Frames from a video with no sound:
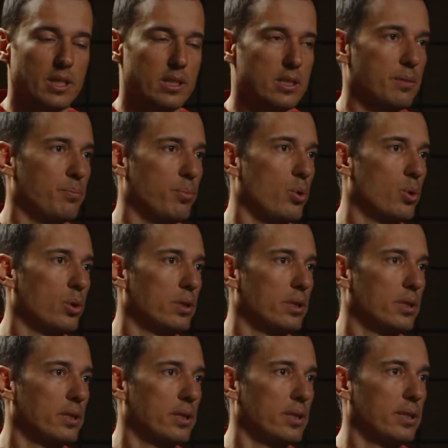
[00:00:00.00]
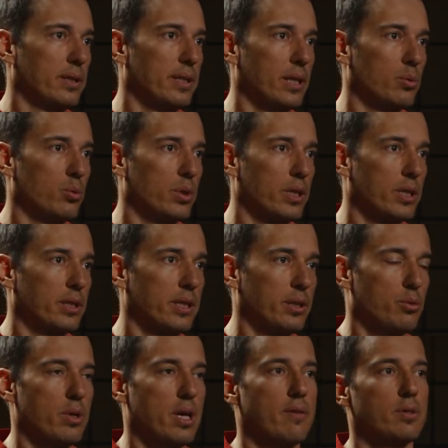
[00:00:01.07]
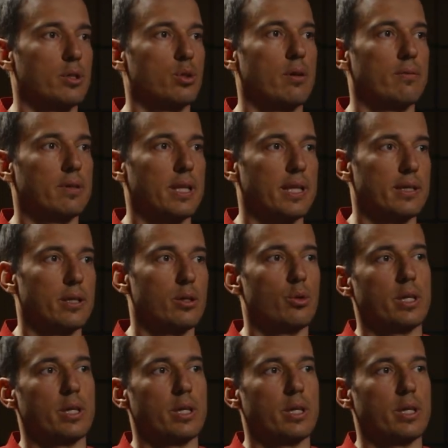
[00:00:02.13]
support network, that you have a soft landing.